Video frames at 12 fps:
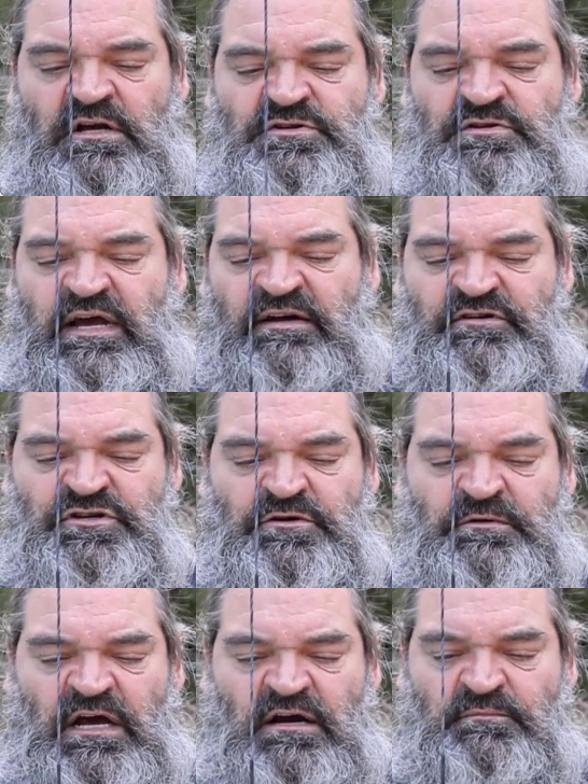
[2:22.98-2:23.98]
So having
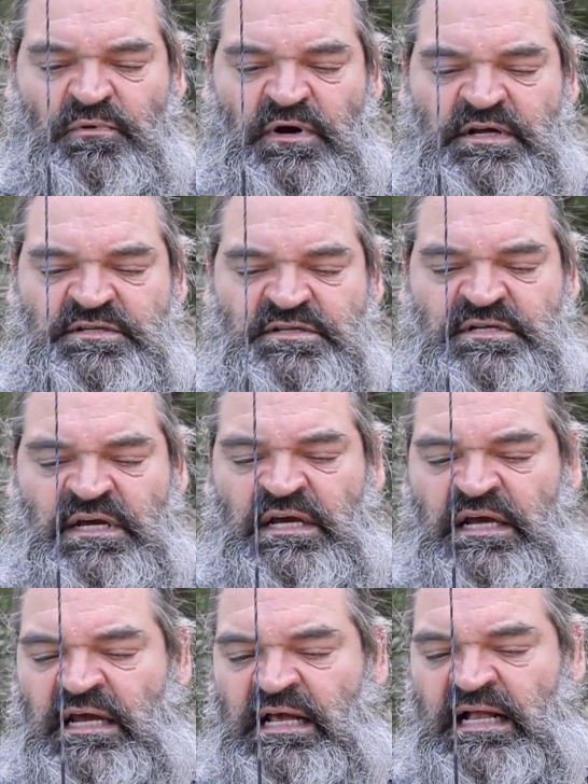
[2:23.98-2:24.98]
2 nock points
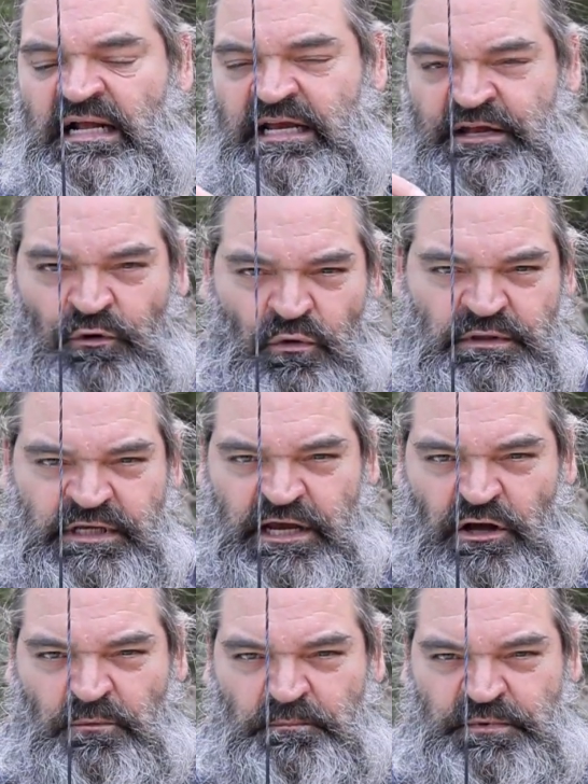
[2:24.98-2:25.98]
can only
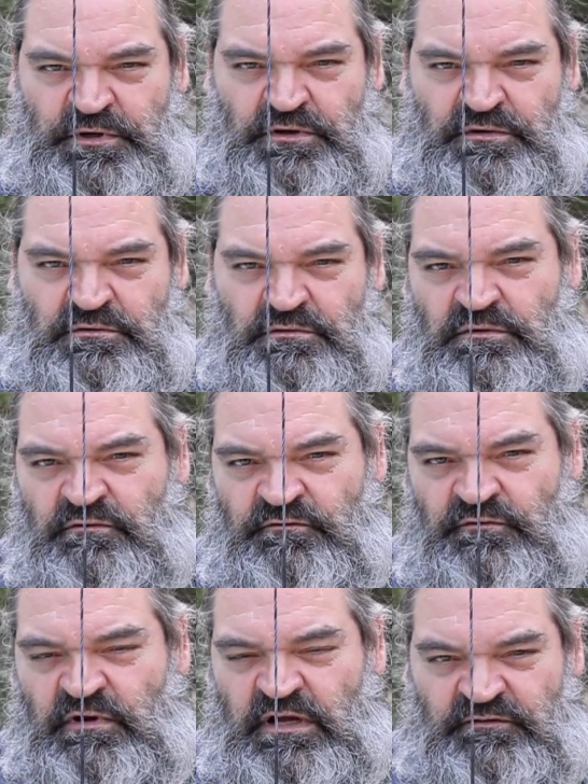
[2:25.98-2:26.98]
help you
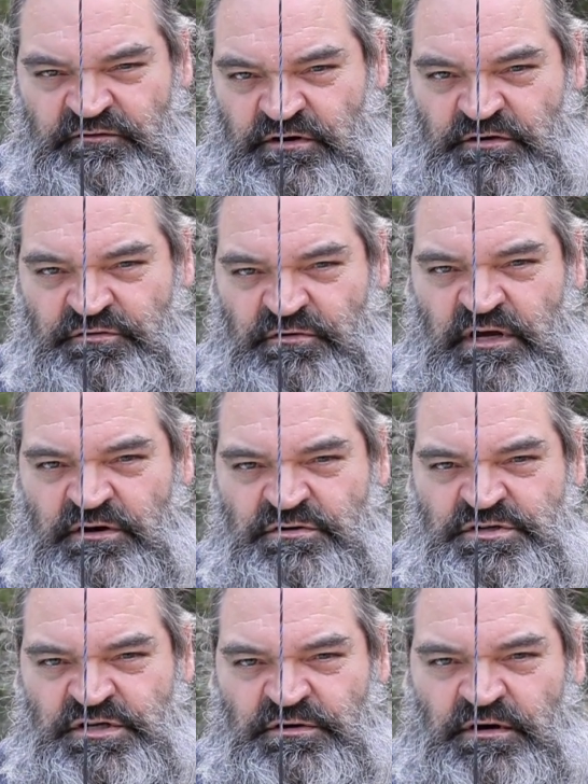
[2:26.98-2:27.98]
if you're a 3 under
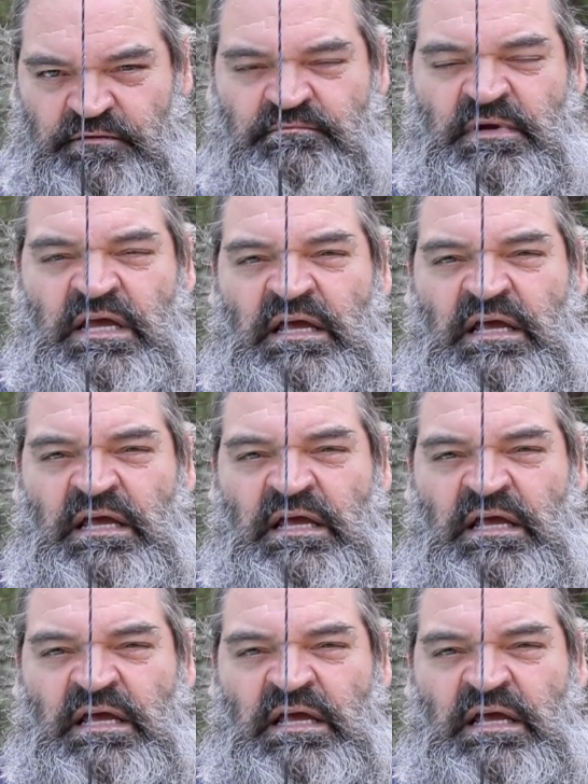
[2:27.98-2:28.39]
shooter,